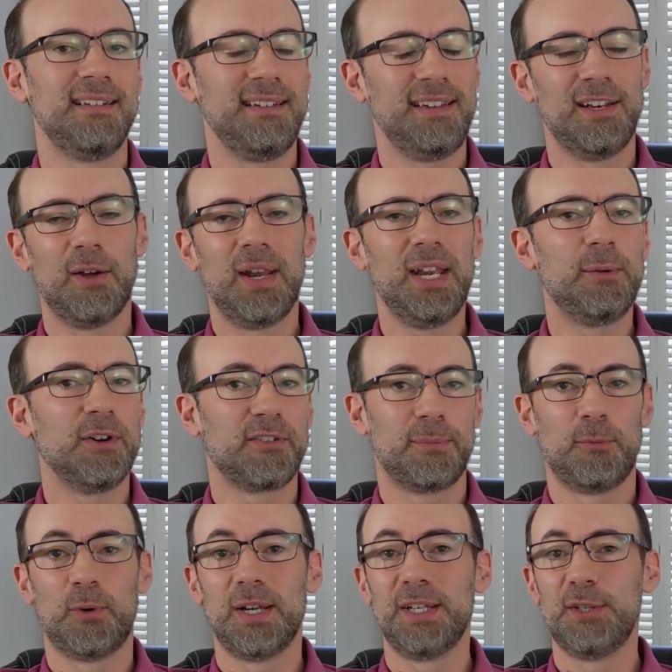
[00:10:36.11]
anywhere from
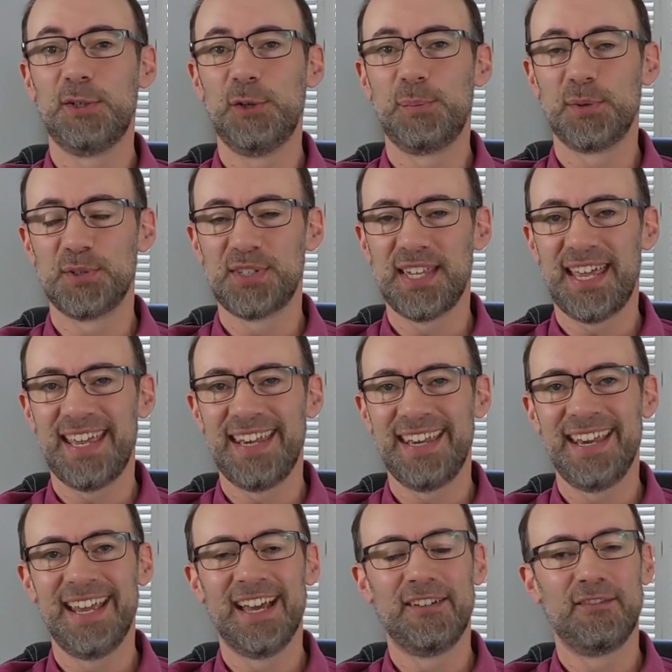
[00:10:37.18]
1% to 2%
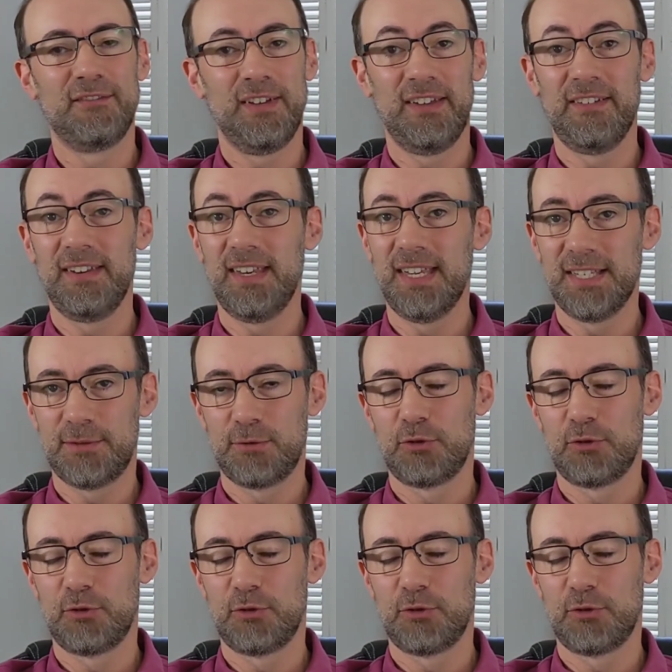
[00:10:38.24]
of it is